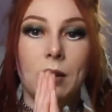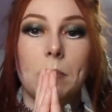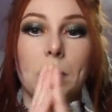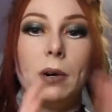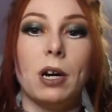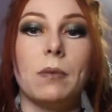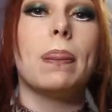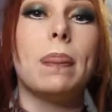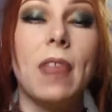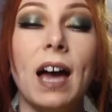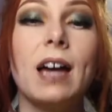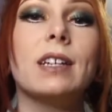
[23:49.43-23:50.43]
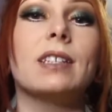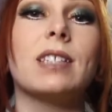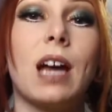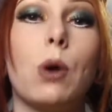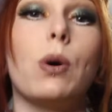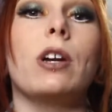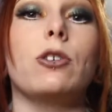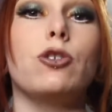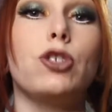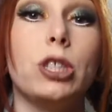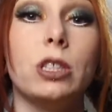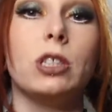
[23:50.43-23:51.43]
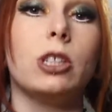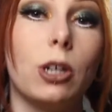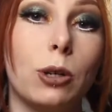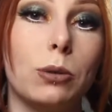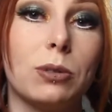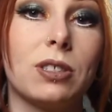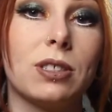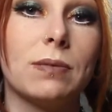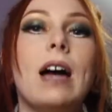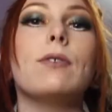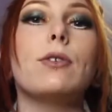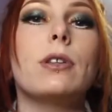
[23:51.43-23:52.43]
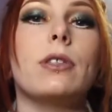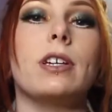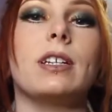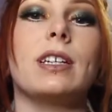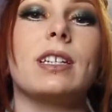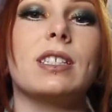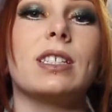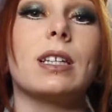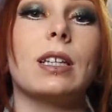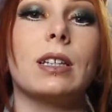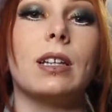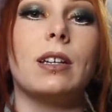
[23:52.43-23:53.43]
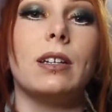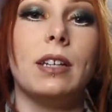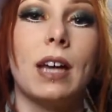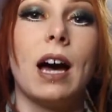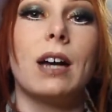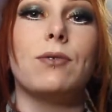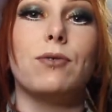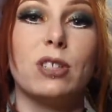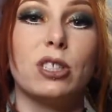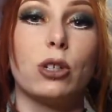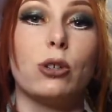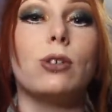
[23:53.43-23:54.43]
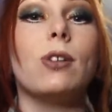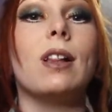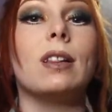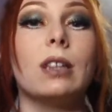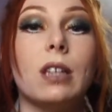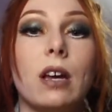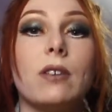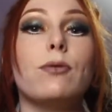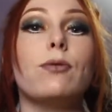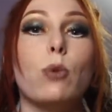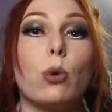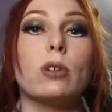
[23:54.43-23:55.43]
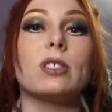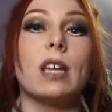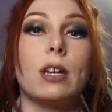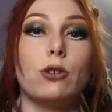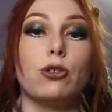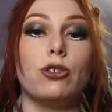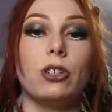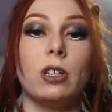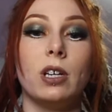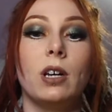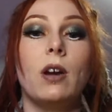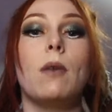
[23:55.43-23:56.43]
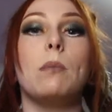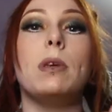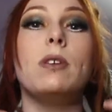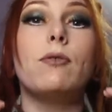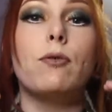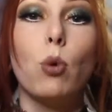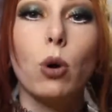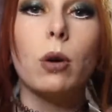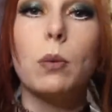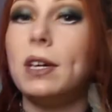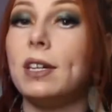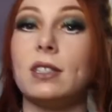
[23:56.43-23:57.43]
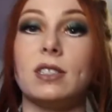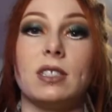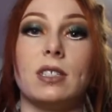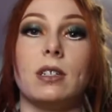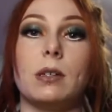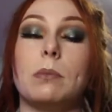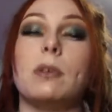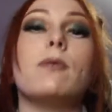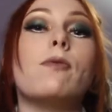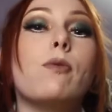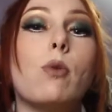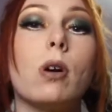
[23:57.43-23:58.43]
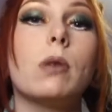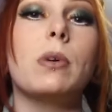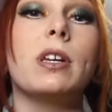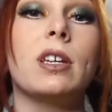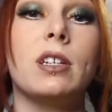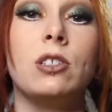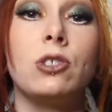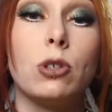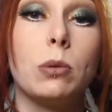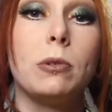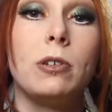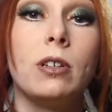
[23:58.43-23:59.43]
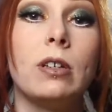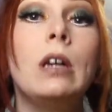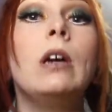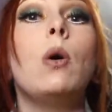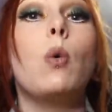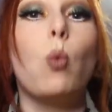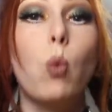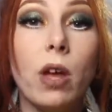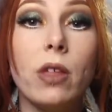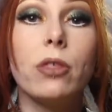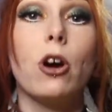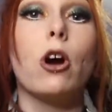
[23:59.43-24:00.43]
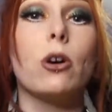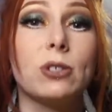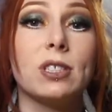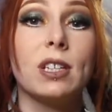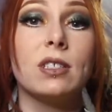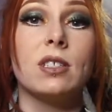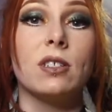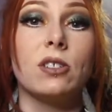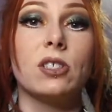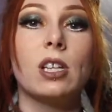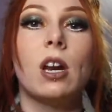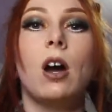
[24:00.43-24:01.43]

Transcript: But that is how energy goes. Everything is non-physical, life force energy. Before we can see it, before we can interpret it with our senses,